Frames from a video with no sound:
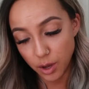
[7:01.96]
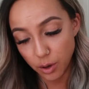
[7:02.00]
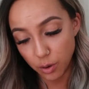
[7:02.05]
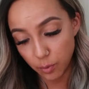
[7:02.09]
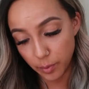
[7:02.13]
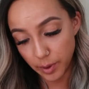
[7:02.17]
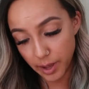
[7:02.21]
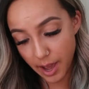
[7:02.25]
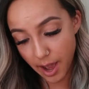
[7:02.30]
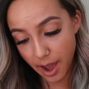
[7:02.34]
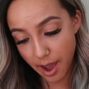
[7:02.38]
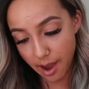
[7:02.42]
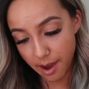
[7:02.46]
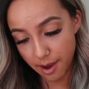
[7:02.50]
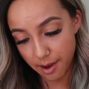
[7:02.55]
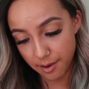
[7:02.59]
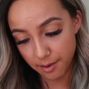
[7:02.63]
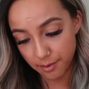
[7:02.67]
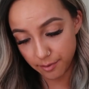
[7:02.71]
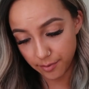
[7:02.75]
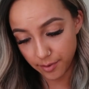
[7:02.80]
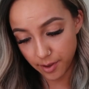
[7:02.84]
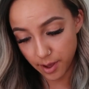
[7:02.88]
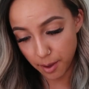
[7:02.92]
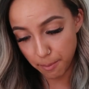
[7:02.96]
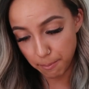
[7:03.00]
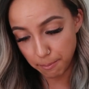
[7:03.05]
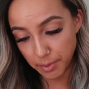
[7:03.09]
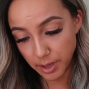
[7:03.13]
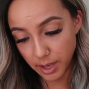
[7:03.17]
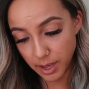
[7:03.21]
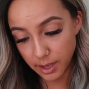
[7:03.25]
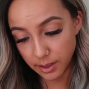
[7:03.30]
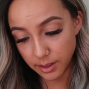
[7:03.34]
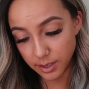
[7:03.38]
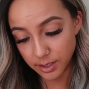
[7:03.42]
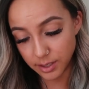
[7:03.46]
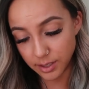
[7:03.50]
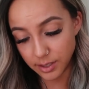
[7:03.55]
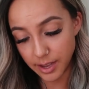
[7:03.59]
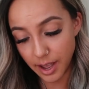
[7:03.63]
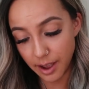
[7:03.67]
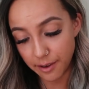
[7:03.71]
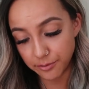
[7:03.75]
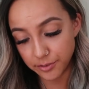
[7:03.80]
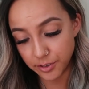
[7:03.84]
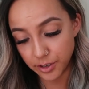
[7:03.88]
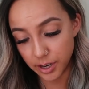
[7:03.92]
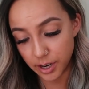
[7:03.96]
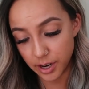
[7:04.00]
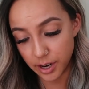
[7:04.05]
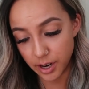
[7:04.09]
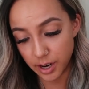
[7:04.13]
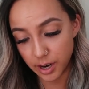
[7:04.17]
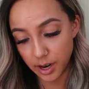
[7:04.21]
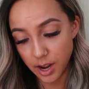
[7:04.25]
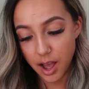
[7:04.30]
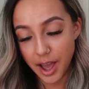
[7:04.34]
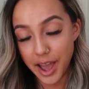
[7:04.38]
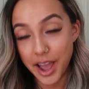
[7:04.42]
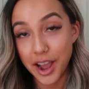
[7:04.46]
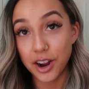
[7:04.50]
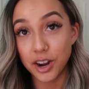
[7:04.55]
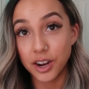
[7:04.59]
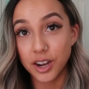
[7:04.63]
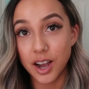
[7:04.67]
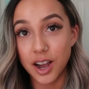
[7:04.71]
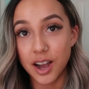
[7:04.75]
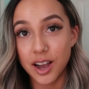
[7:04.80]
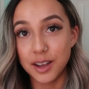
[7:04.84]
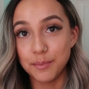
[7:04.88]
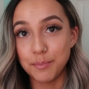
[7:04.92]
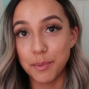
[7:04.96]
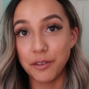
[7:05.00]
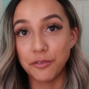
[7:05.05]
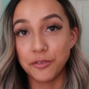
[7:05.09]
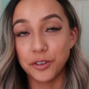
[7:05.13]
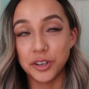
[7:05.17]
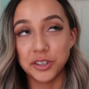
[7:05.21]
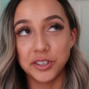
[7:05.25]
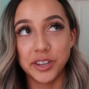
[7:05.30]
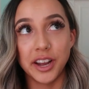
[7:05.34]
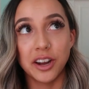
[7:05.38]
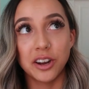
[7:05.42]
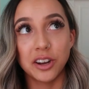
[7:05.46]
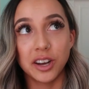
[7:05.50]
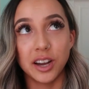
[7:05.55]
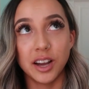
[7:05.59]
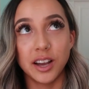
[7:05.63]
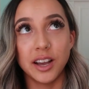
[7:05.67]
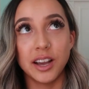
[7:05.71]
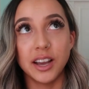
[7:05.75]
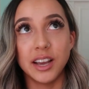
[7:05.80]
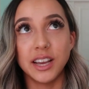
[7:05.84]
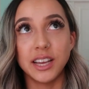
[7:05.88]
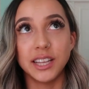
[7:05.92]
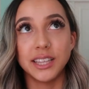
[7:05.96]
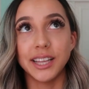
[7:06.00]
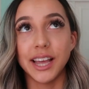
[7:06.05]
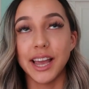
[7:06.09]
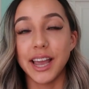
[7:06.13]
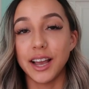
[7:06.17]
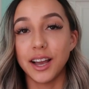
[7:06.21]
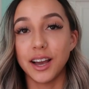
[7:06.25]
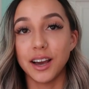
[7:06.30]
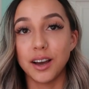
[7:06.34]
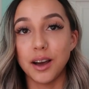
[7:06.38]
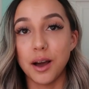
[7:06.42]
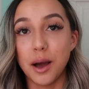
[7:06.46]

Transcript: We have me. This is after a haircut, my first haircut in like